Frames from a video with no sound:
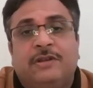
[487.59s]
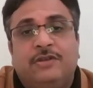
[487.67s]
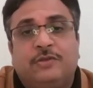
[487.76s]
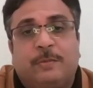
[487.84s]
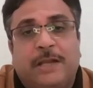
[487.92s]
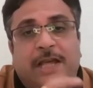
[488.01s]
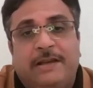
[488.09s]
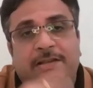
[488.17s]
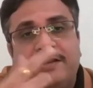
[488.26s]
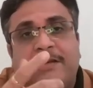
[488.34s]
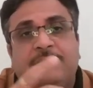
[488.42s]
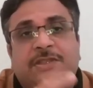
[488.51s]
So
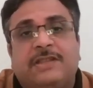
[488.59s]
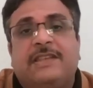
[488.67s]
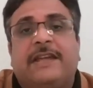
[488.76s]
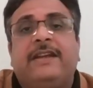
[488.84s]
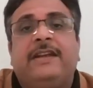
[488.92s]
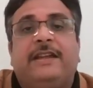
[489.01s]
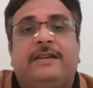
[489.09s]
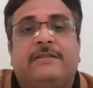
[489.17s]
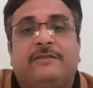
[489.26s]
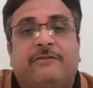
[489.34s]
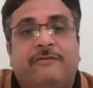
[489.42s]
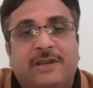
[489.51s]
planet comes in the second layer.
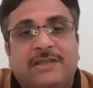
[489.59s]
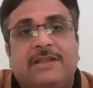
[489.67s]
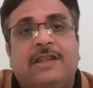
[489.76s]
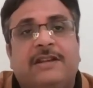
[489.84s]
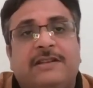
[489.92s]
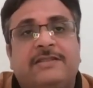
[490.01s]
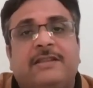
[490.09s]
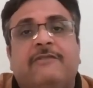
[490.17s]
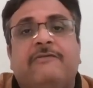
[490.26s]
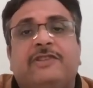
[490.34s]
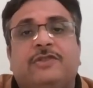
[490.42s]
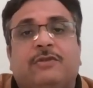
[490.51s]
The first layer
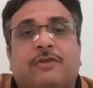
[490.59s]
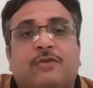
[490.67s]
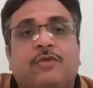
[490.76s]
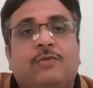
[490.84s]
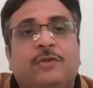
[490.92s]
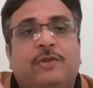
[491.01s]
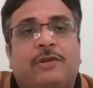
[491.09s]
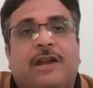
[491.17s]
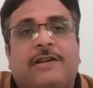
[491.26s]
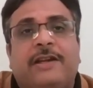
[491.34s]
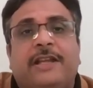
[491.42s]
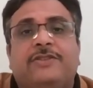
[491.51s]
itself is your room, your
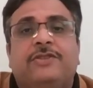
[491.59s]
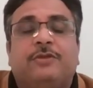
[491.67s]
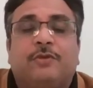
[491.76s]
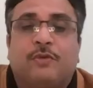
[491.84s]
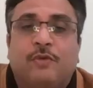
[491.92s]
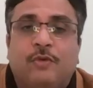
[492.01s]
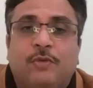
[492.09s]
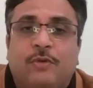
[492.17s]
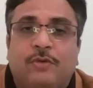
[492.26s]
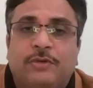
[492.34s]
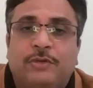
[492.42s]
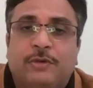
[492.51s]
architecture, your home,
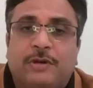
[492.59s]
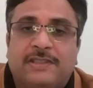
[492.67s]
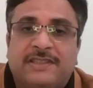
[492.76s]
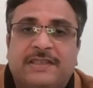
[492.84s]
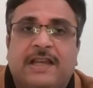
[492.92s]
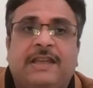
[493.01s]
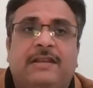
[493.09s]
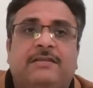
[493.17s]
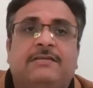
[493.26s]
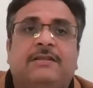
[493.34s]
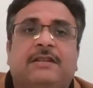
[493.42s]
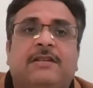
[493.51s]
or your
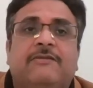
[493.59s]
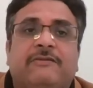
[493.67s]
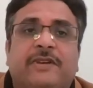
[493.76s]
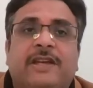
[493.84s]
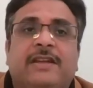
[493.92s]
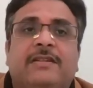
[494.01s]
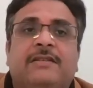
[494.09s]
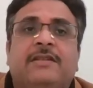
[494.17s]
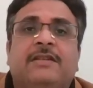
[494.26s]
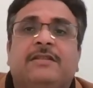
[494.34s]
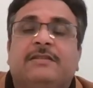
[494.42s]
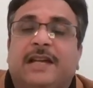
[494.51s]
sign,
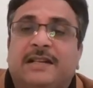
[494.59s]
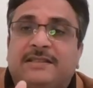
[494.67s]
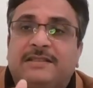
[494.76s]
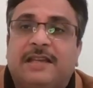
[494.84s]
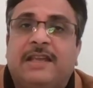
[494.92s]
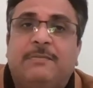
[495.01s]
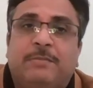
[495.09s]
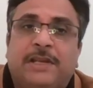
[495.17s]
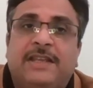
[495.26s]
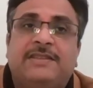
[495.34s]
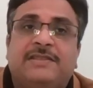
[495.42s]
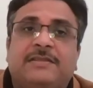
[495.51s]
where that sign
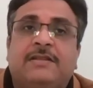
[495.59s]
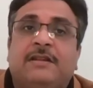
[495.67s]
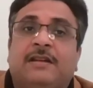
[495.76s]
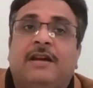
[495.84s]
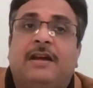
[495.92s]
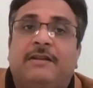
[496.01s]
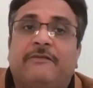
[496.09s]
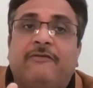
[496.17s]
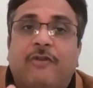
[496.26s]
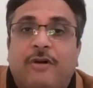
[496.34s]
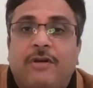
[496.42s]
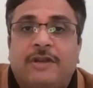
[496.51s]
placed and
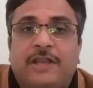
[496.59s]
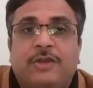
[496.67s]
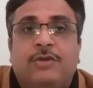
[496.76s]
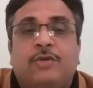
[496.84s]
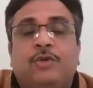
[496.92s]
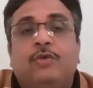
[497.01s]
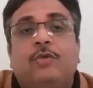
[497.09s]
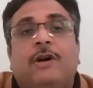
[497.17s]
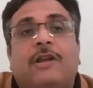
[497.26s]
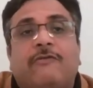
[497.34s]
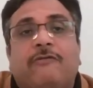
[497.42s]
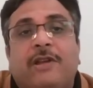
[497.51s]
what you
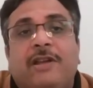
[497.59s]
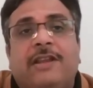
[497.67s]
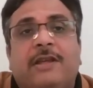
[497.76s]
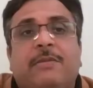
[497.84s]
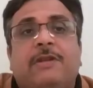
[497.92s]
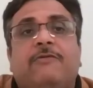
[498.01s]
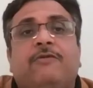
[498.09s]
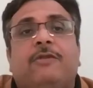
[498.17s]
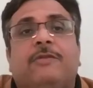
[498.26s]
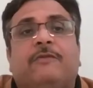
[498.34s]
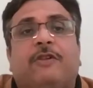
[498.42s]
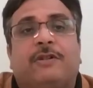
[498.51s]
are vulnerable
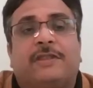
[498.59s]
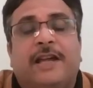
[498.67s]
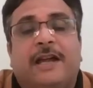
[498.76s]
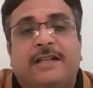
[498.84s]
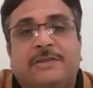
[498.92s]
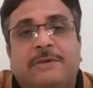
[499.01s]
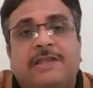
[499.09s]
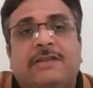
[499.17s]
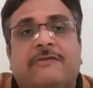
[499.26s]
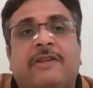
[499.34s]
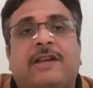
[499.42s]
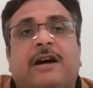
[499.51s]
for that
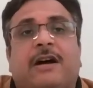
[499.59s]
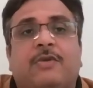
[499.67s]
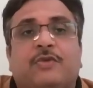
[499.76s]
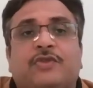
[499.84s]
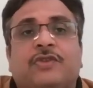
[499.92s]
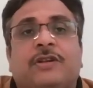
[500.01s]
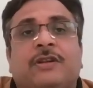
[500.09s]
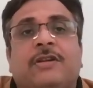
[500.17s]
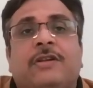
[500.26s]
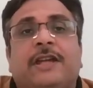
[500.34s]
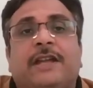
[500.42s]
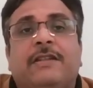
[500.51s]
specific house.
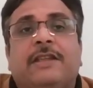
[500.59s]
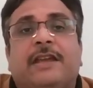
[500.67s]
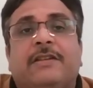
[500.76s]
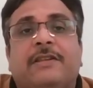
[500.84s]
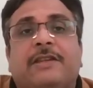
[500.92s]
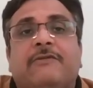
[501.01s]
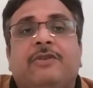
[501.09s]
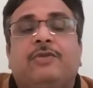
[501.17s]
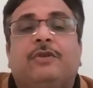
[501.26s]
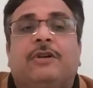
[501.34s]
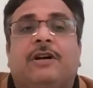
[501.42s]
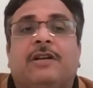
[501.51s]
It can give
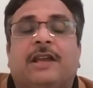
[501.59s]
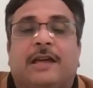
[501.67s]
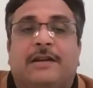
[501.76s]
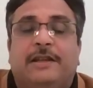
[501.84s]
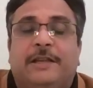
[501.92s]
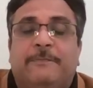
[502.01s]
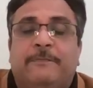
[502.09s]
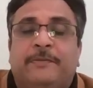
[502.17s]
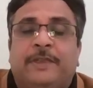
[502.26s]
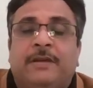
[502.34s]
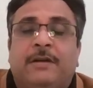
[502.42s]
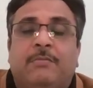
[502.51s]
you a clarity,
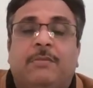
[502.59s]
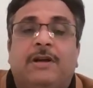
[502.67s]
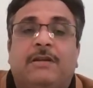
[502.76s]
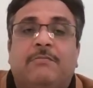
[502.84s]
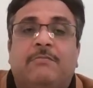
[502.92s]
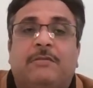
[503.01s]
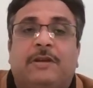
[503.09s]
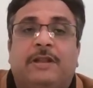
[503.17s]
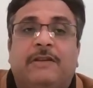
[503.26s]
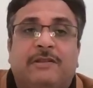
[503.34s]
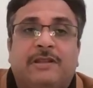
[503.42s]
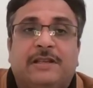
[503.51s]
but
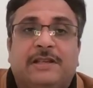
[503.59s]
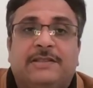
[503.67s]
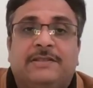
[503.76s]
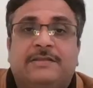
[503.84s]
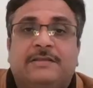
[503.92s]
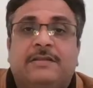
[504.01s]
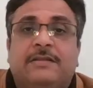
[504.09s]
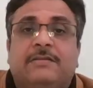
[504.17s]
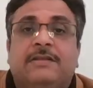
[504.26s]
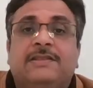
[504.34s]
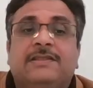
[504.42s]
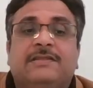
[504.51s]
nevertheless,
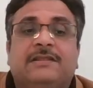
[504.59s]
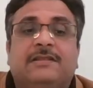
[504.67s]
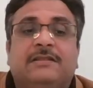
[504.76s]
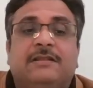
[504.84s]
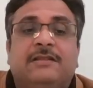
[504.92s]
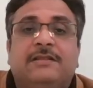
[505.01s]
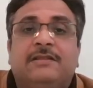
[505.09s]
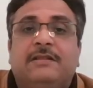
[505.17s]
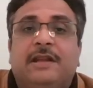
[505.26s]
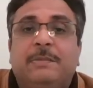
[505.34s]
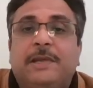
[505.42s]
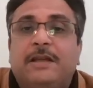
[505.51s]
this is a
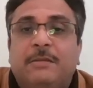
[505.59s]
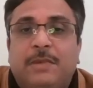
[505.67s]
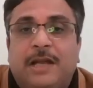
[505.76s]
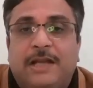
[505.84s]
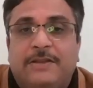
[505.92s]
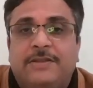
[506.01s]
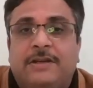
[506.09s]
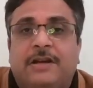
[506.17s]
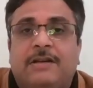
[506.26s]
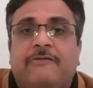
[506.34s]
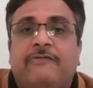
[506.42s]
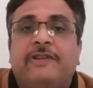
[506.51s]
typical blank
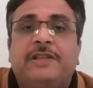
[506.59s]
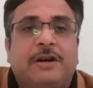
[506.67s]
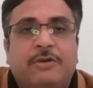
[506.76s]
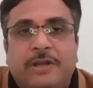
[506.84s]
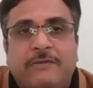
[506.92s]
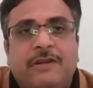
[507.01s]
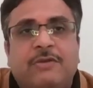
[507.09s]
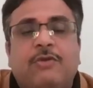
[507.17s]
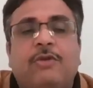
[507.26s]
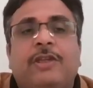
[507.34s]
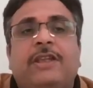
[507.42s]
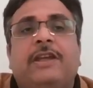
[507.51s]
chart without even
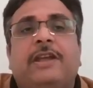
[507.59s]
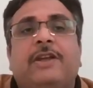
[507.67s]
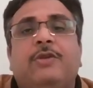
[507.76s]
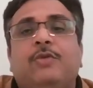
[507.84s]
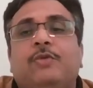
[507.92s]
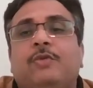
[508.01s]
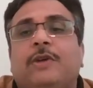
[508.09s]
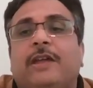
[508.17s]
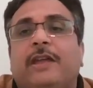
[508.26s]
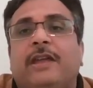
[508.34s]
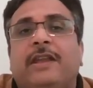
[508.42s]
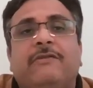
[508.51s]
going into
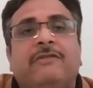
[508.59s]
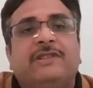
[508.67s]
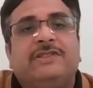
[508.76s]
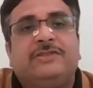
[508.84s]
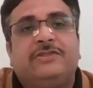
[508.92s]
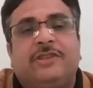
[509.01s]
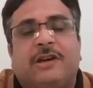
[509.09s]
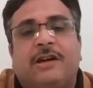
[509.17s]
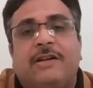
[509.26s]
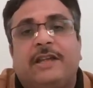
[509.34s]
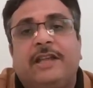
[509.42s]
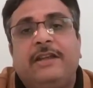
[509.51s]
anyone's
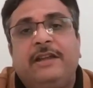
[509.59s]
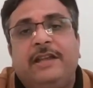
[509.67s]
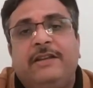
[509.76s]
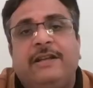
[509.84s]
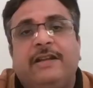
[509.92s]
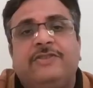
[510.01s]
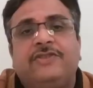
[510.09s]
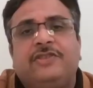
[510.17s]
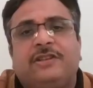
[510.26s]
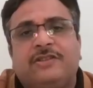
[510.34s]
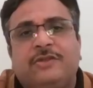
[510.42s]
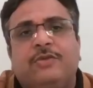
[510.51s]
chart in detail.
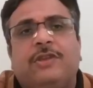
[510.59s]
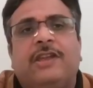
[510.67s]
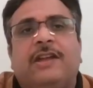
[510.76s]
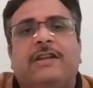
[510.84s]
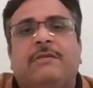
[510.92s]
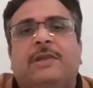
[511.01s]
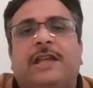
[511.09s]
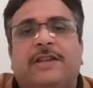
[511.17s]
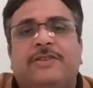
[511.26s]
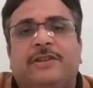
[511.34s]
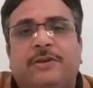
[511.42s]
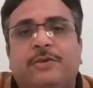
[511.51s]
Just looking at the
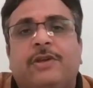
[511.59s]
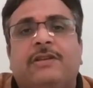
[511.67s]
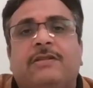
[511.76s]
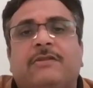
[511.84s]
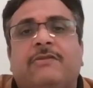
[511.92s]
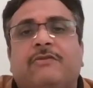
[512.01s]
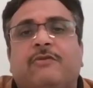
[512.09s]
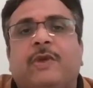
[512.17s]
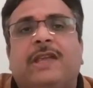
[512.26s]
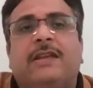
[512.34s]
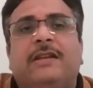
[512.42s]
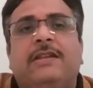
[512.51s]
blank chart, you can
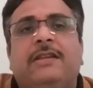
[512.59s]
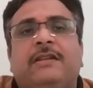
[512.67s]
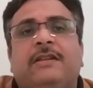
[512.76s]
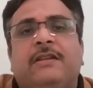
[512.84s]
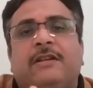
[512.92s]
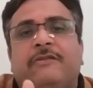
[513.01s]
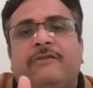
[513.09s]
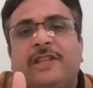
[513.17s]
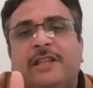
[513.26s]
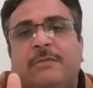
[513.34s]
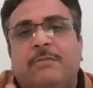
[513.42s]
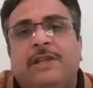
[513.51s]
quickly,
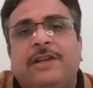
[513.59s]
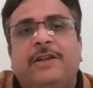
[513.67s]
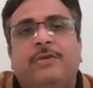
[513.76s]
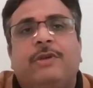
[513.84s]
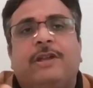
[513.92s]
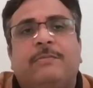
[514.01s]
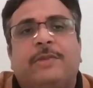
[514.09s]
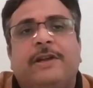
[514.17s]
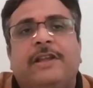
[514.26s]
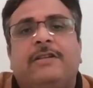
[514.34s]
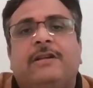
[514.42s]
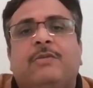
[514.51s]
within a minute, you can
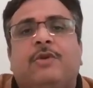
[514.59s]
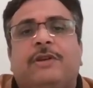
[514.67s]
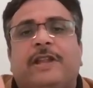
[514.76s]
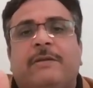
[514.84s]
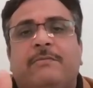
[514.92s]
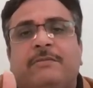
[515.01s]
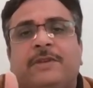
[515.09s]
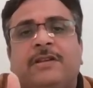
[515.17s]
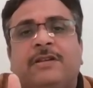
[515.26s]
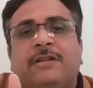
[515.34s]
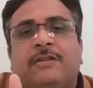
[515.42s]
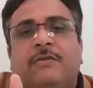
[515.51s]
predict about them.
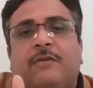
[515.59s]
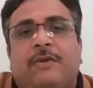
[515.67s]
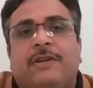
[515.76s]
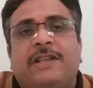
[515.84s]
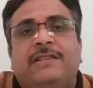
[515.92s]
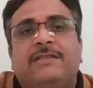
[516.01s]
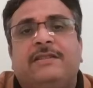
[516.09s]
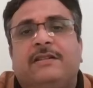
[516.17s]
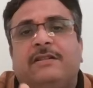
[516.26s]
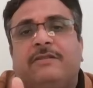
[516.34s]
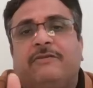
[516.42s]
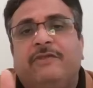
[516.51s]
What is
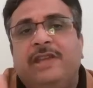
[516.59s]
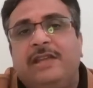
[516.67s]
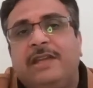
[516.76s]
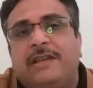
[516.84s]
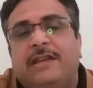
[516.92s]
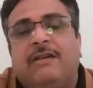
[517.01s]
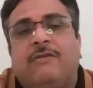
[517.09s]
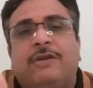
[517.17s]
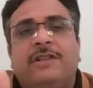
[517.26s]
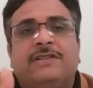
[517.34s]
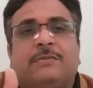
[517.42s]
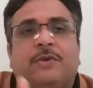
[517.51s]
the weak area?
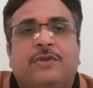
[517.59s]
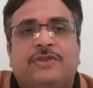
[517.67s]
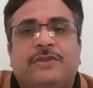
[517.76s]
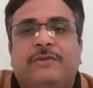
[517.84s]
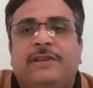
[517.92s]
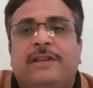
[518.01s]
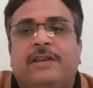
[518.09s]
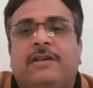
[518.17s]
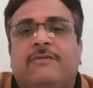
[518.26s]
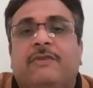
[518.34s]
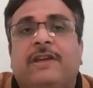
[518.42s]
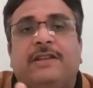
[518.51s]
What is the positive area?
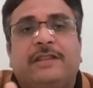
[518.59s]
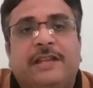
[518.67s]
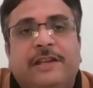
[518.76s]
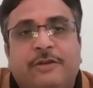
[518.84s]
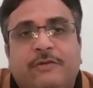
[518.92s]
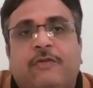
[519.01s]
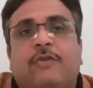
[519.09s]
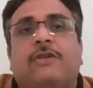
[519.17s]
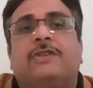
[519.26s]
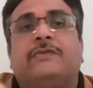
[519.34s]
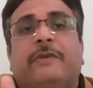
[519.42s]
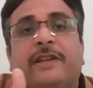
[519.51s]
Where they need to
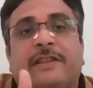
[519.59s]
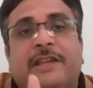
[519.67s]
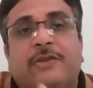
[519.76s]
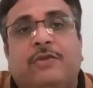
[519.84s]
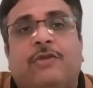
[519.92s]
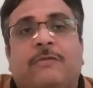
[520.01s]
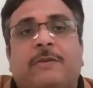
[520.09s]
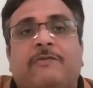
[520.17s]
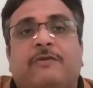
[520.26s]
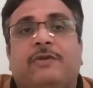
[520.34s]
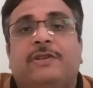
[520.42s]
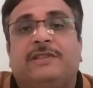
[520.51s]
focus? Where they do not be
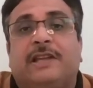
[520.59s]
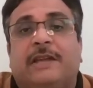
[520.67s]
focused?